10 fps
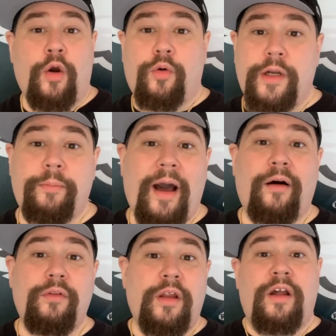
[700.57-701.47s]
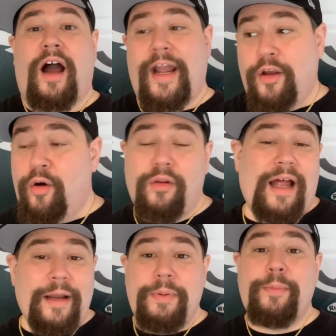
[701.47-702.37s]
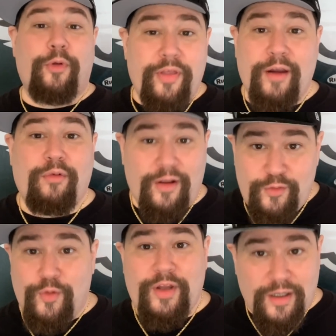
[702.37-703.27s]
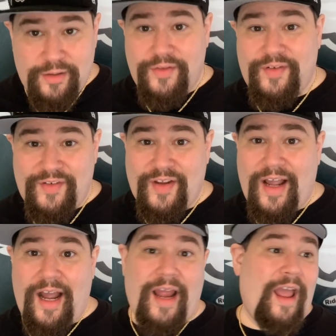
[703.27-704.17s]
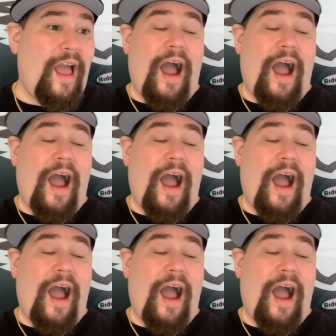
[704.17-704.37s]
What about, I know a lot of people think Rasul Douglas is the guy.